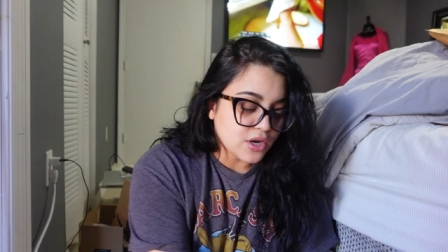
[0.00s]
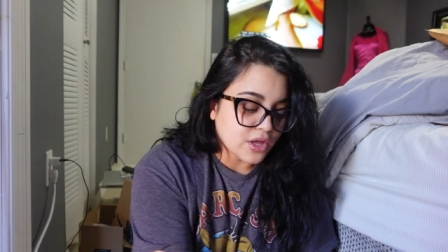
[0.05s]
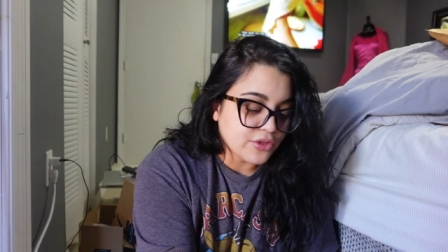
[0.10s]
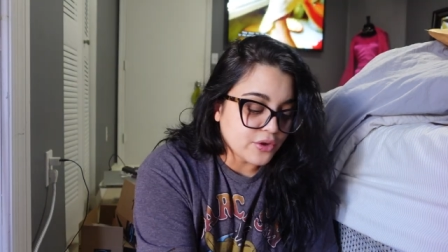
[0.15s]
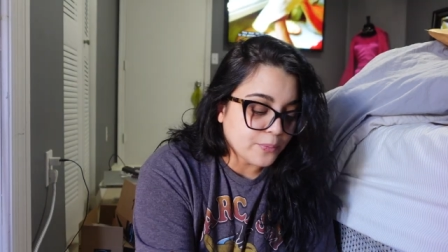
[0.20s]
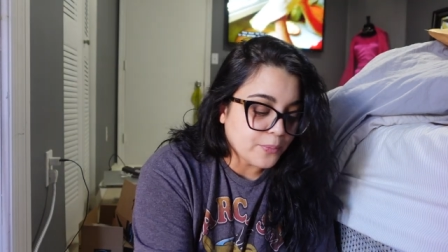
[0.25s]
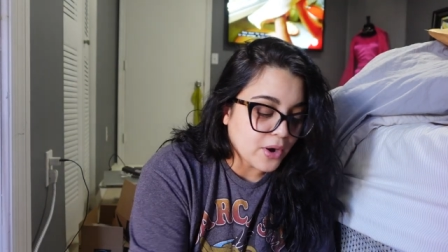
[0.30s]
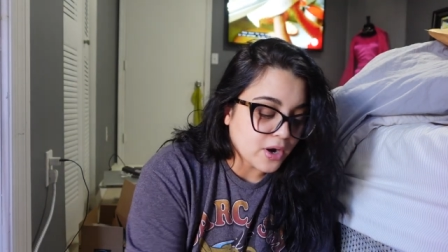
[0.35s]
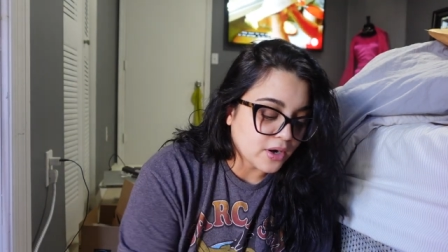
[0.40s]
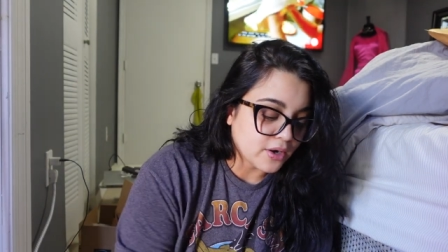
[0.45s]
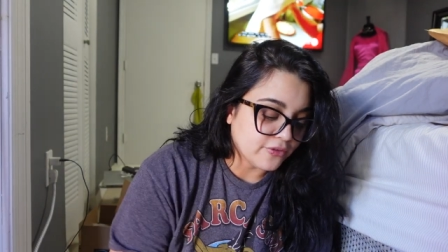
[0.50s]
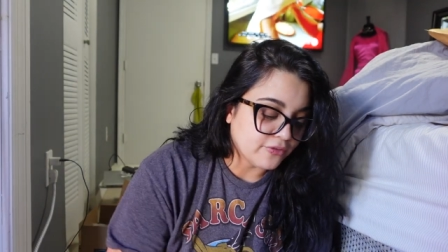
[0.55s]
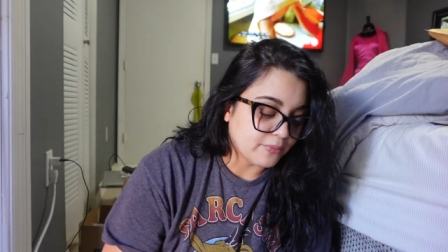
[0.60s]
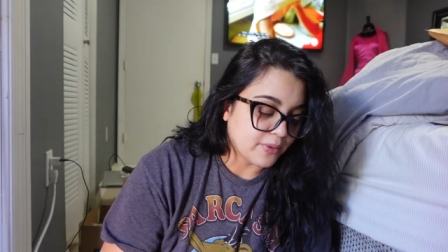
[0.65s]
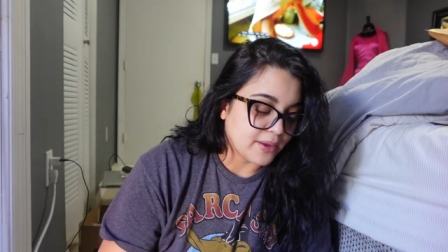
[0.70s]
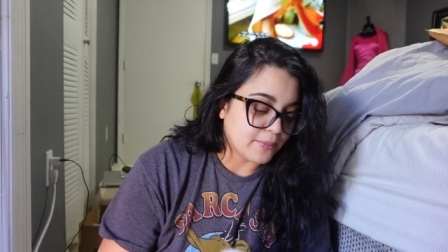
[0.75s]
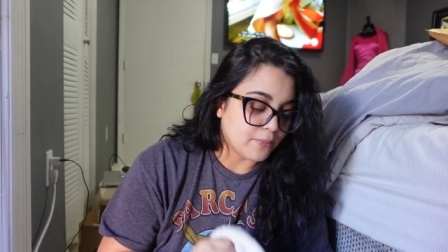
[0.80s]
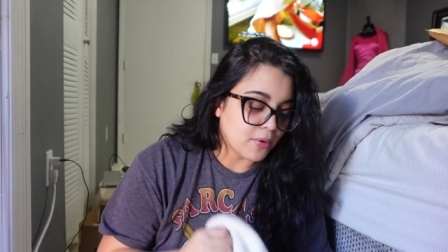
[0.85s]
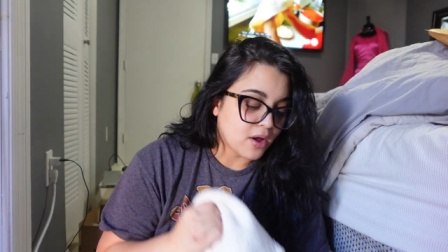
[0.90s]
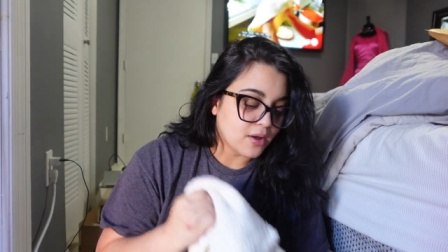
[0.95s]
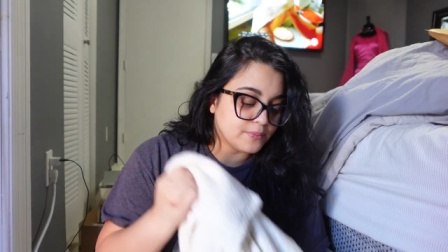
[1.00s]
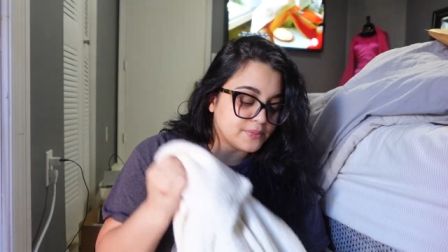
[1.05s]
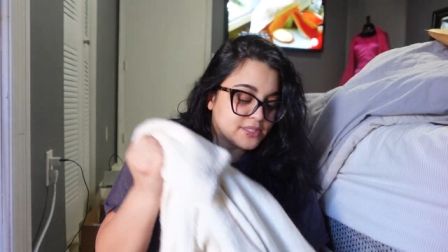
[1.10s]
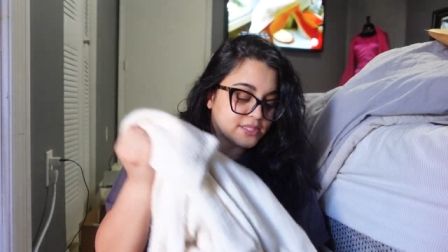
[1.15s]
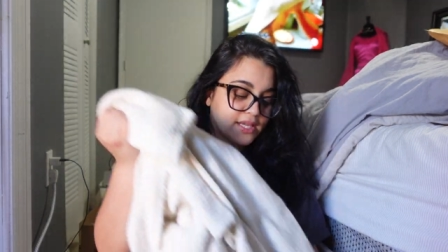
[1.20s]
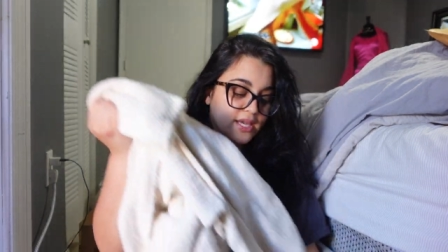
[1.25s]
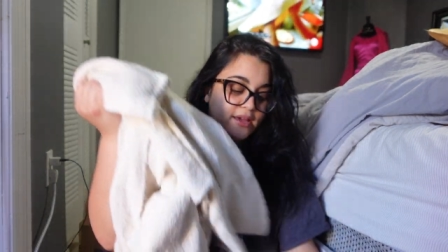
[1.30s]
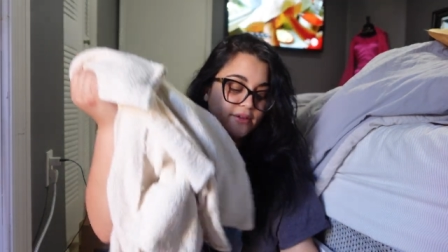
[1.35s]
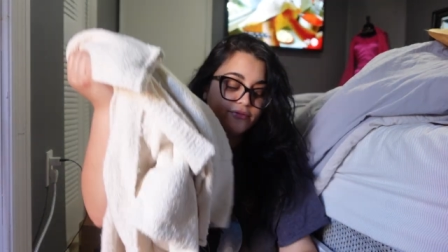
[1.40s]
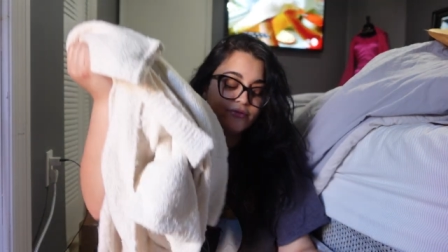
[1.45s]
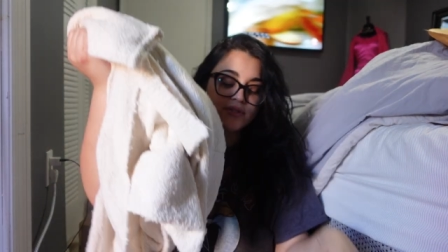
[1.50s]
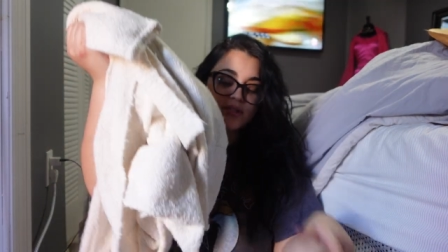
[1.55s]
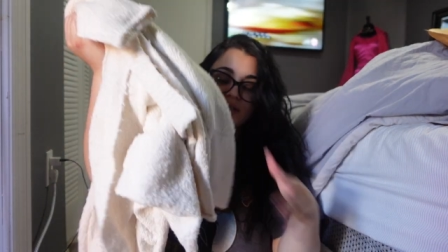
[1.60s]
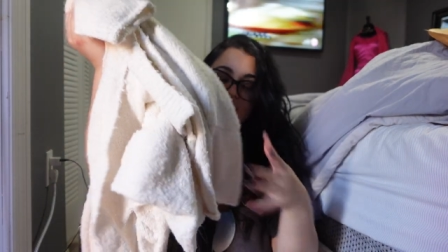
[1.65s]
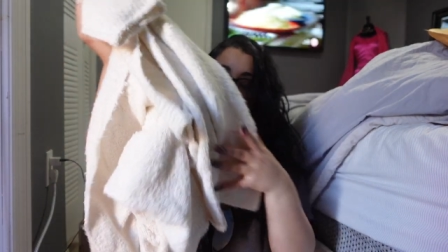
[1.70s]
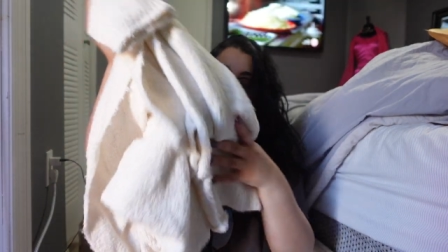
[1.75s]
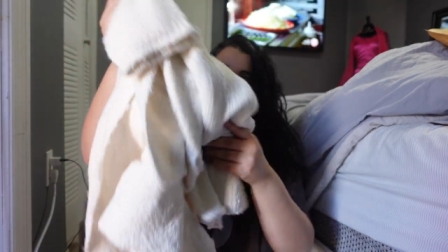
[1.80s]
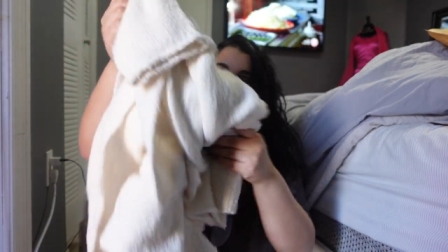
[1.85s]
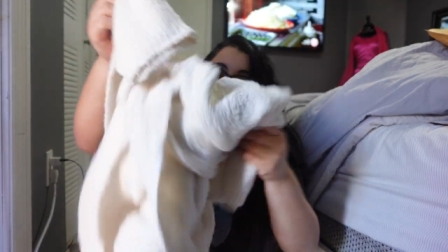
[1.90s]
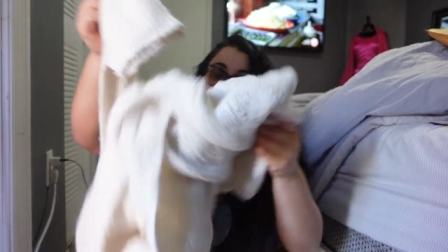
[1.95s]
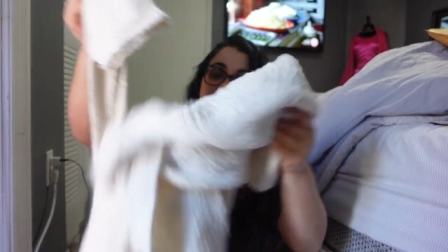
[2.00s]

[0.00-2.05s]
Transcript: another part of my mom's gift